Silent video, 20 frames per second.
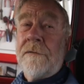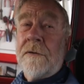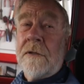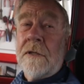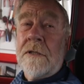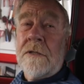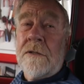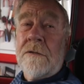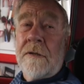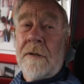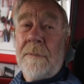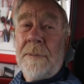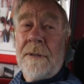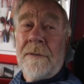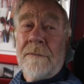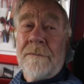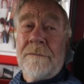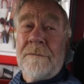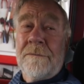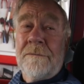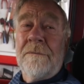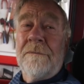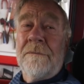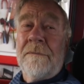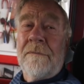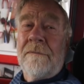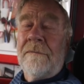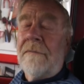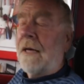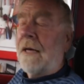for this trip? I certainly
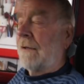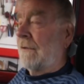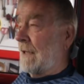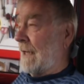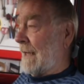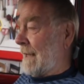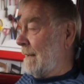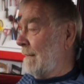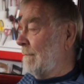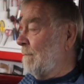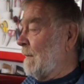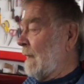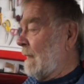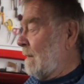am. okay.